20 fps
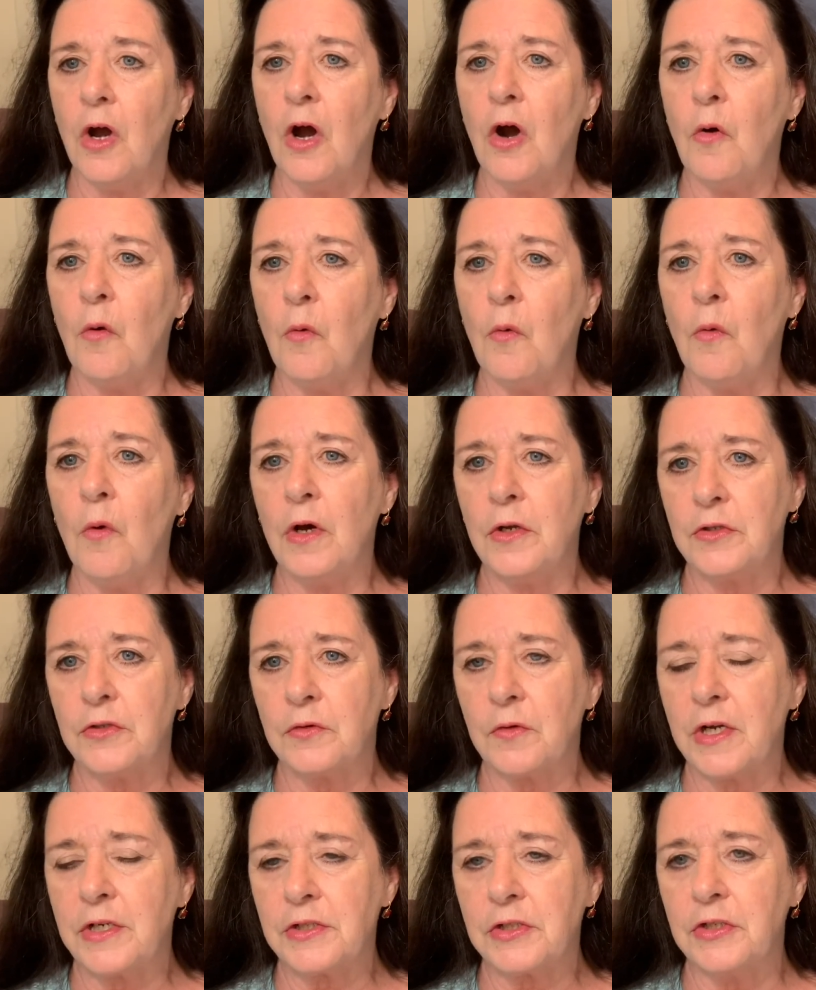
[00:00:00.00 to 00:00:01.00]
what
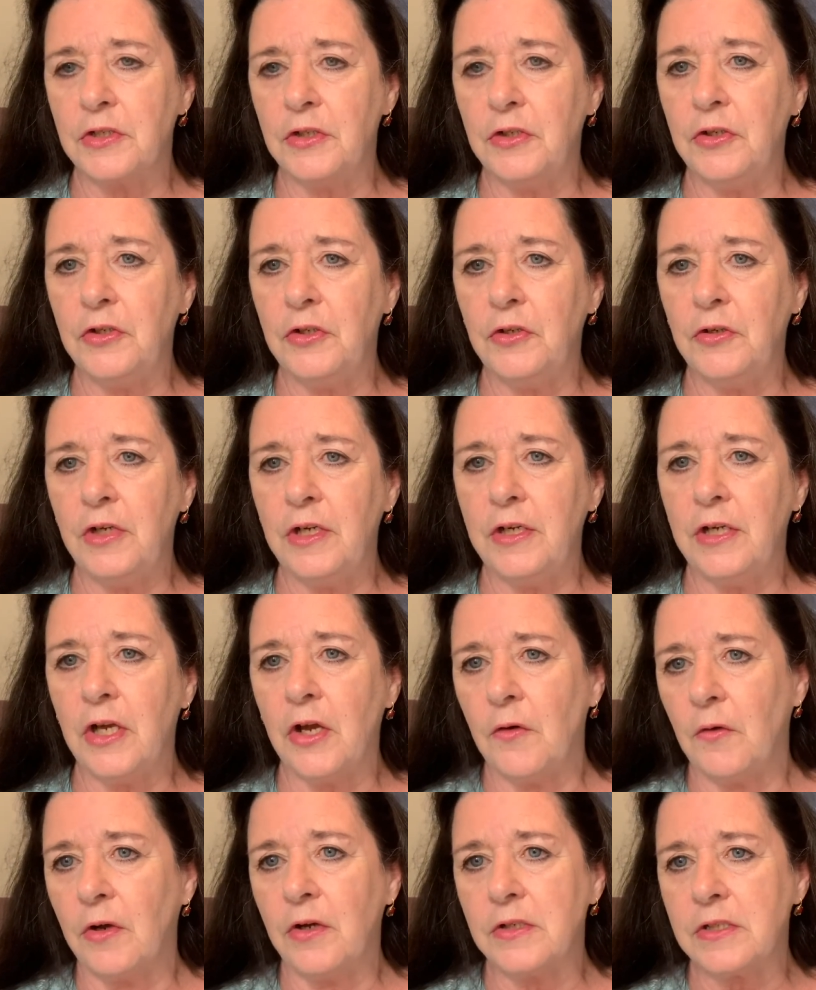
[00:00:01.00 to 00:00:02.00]
direction you need to
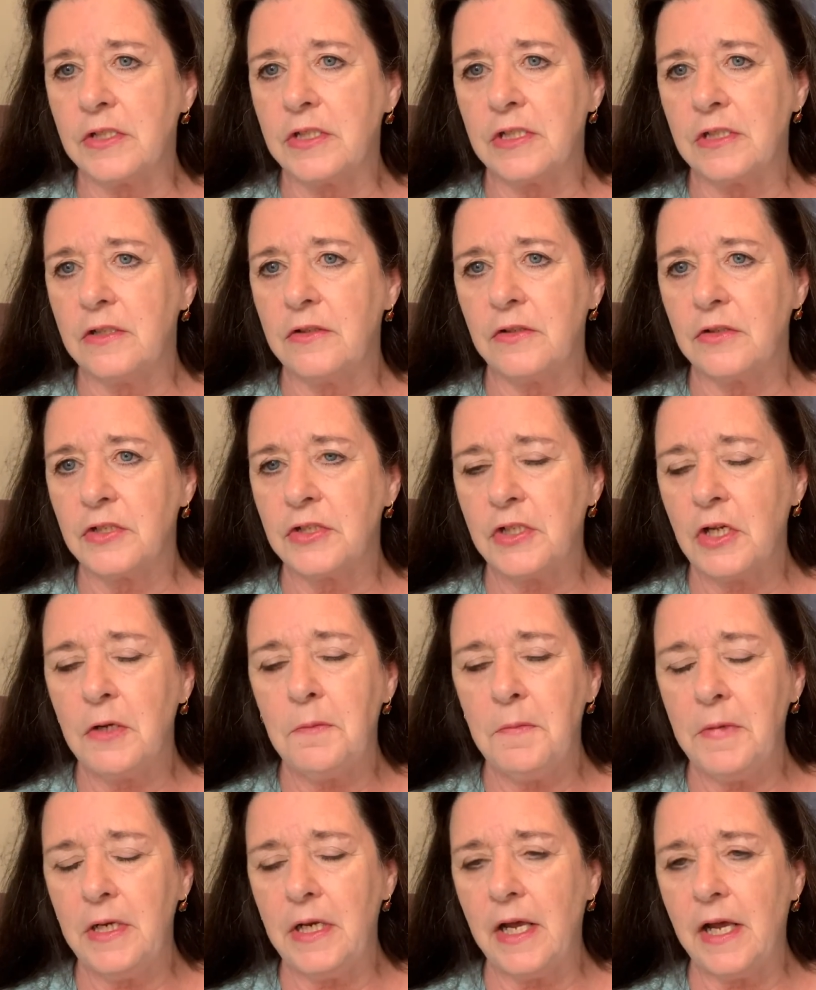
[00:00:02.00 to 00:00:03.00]
go in because there's so
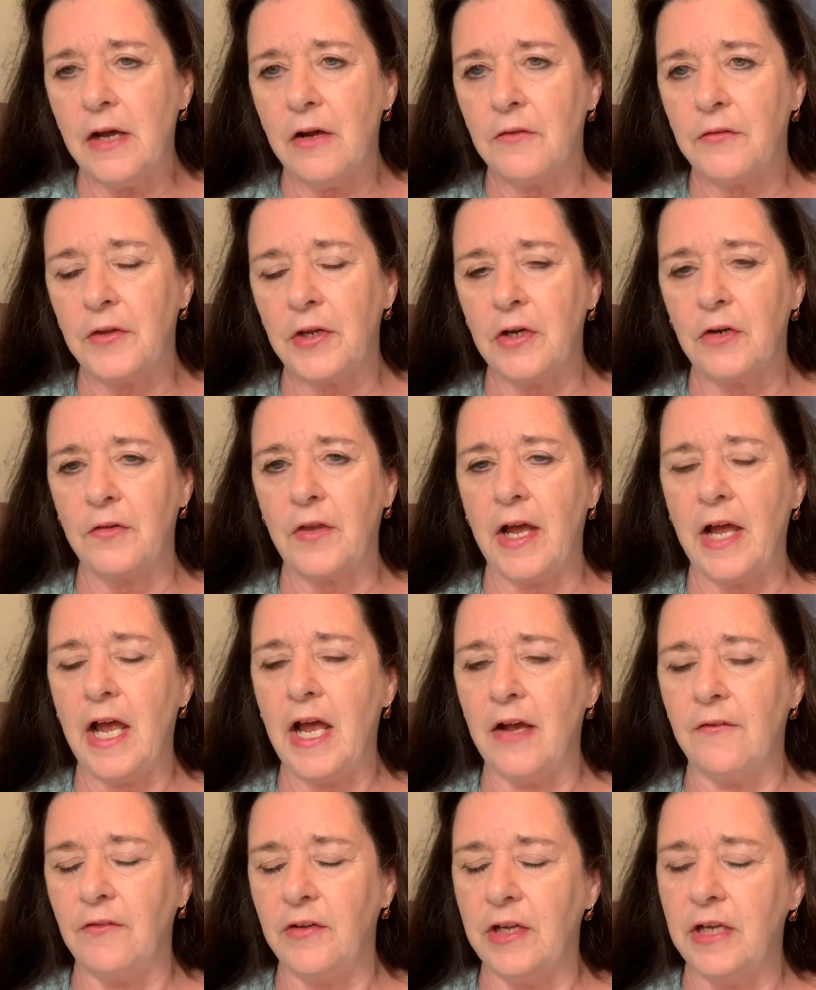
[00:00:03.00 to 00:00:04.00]
many out there that
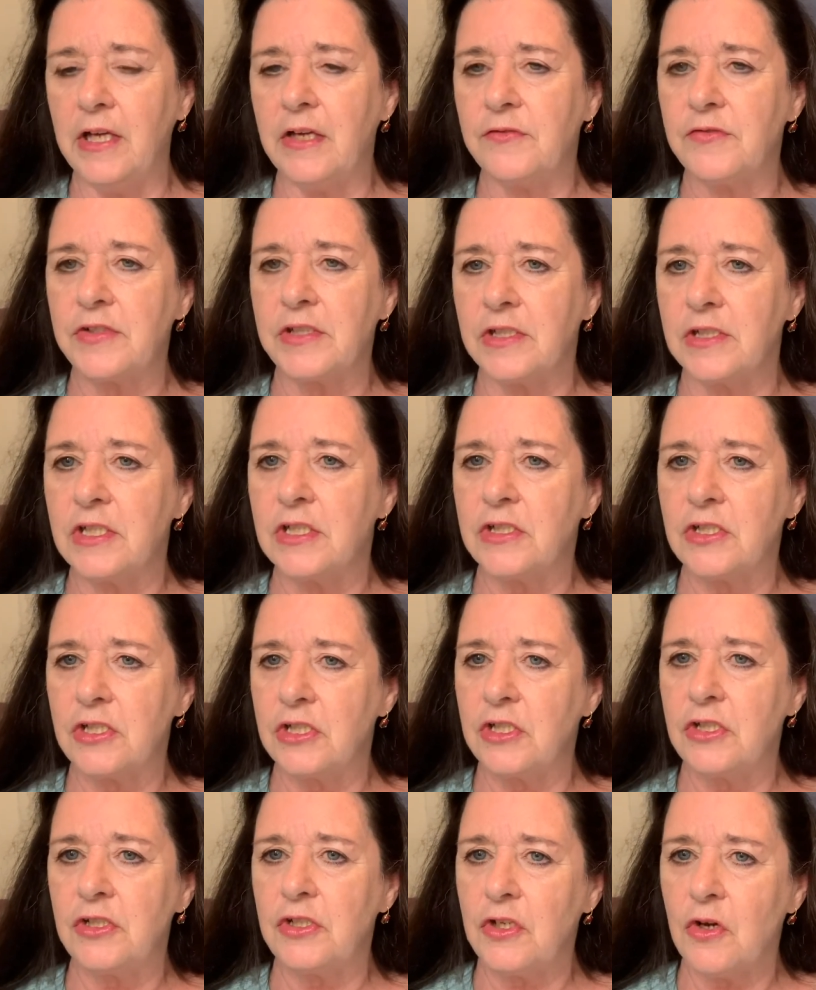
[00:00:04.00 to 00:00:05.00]
have gifts and just
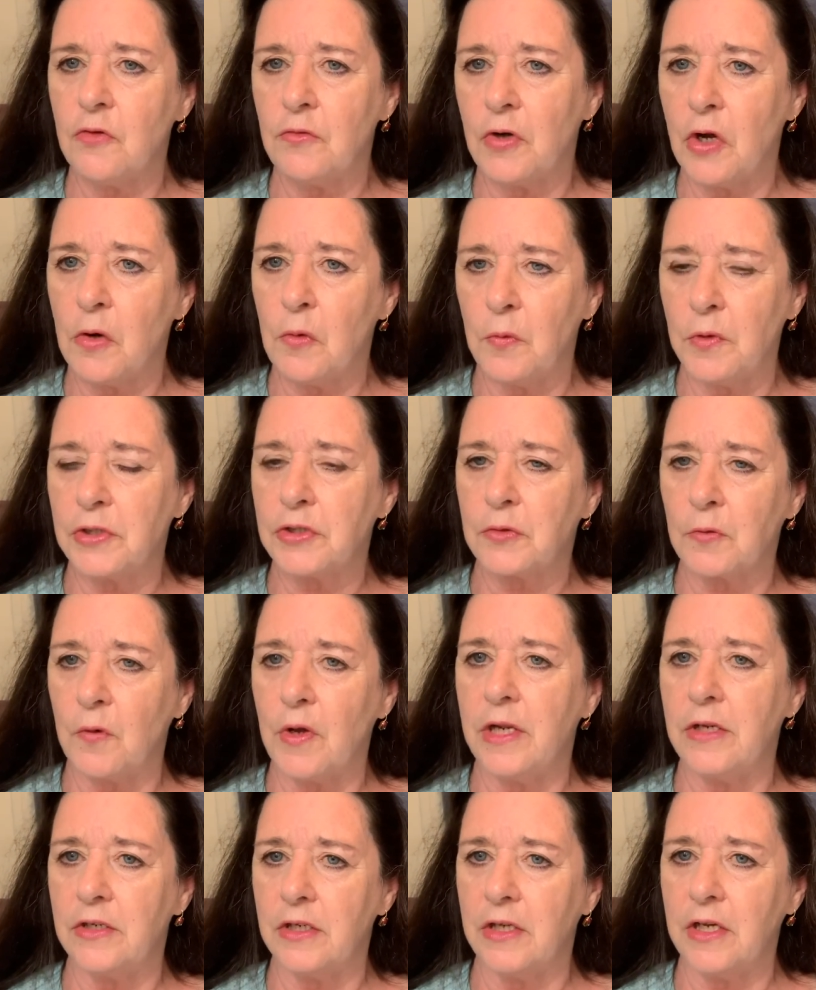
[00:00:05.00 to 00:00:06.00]
don't know which
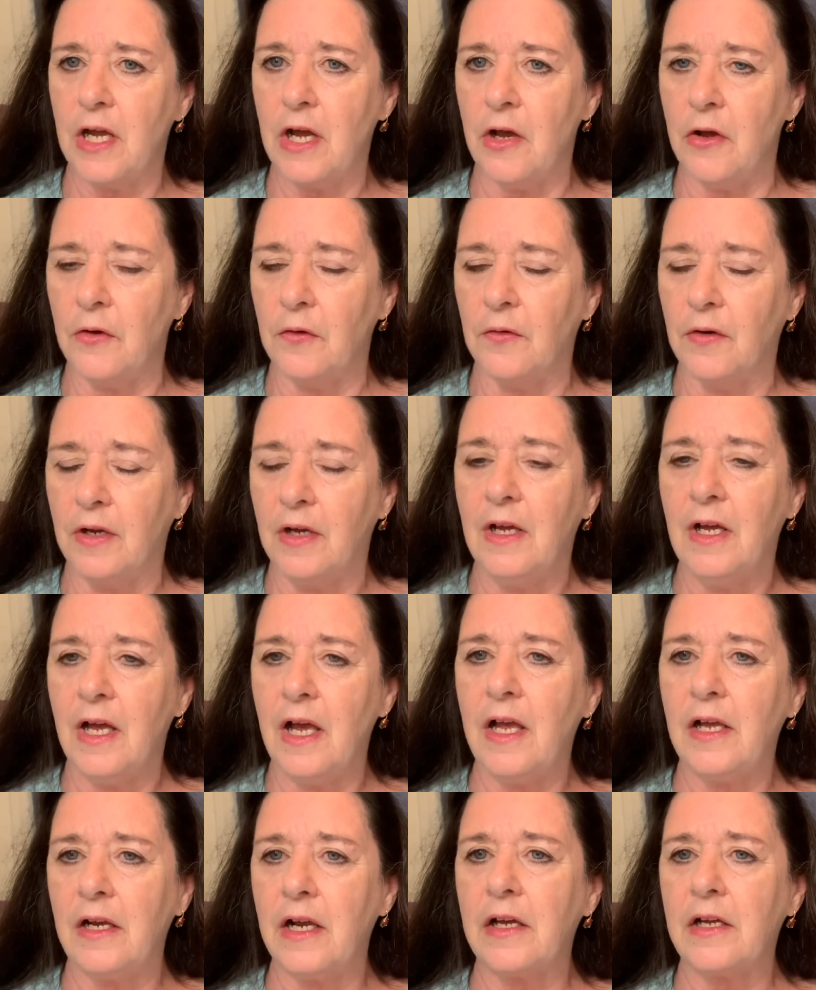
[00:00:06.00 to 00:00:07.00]
way to go
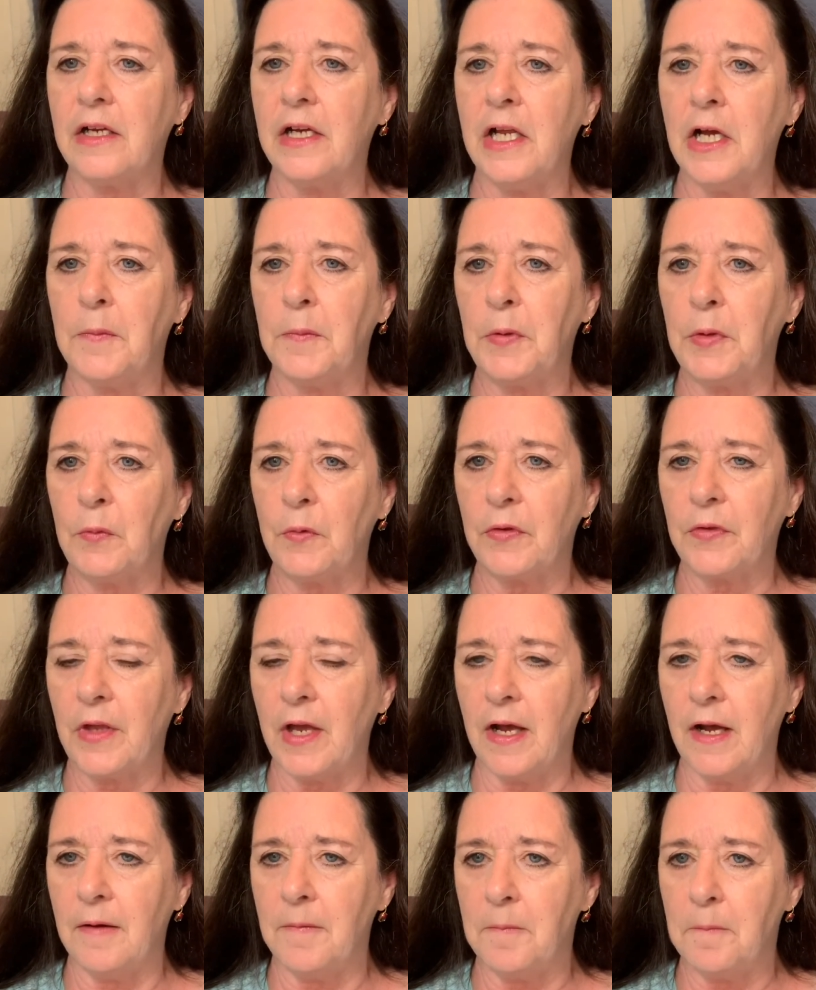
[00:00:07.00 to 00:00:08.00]
and i can help you with
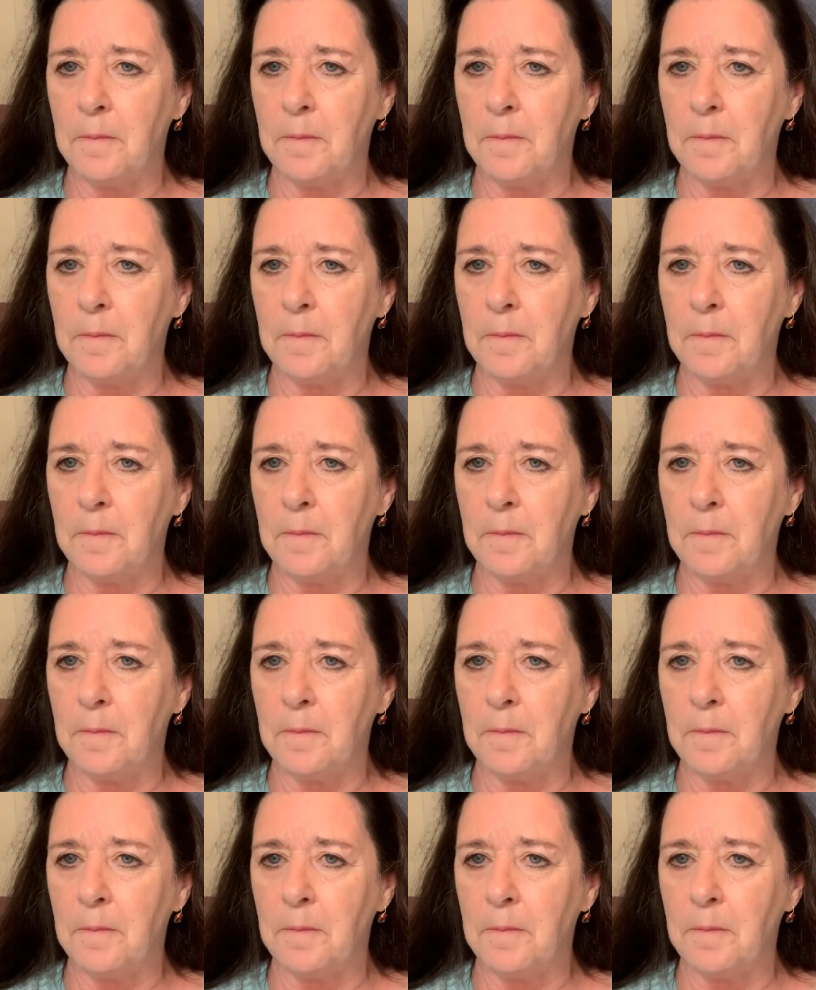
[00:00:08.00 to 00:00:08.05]
that